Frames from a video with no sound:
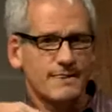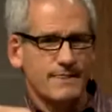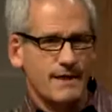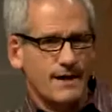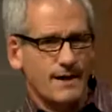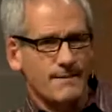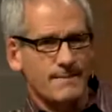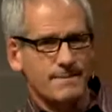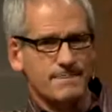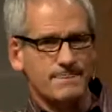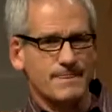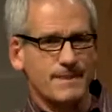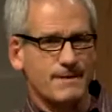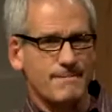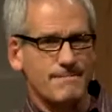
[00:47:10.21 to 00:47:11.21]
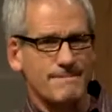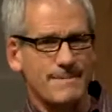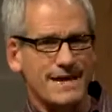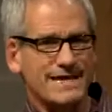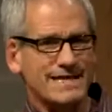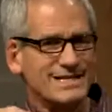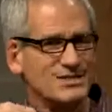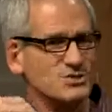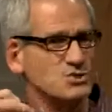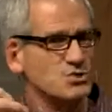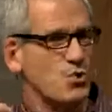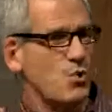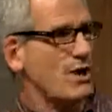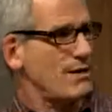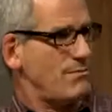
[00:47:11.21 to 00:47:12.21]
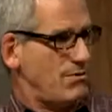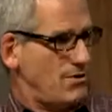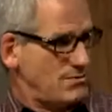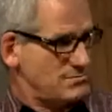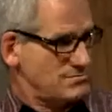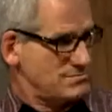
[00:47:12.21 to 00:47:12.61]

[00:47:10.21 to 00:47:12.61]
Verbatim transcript: um, make it enjoyable